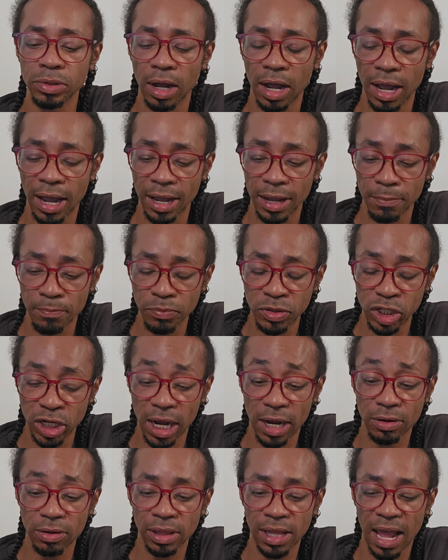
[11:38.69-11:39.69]
I
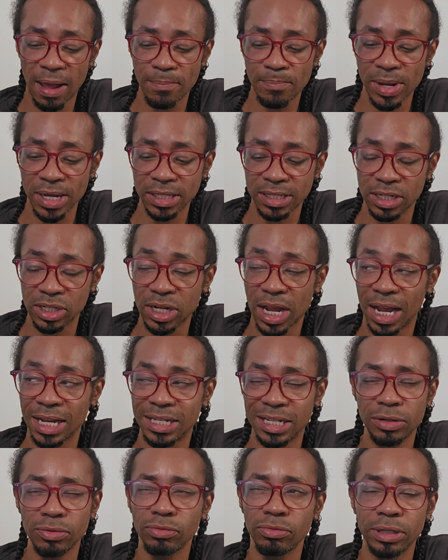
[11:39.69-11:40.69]
channeled that message, I
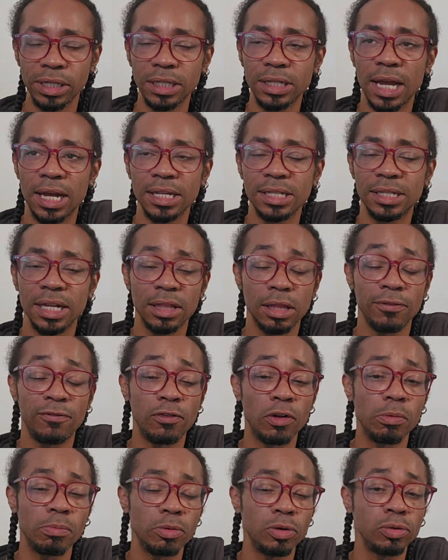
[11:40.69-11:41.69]
didn't realize that the
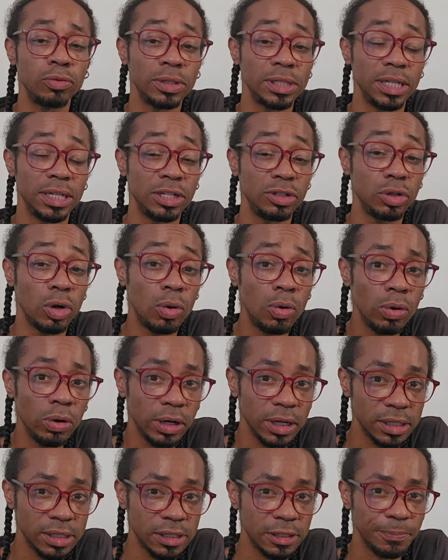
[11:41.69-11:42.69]
full moon was in
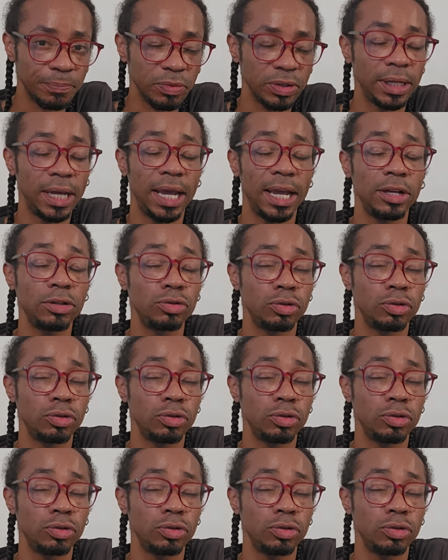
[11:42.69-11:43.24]
Taurus, okay?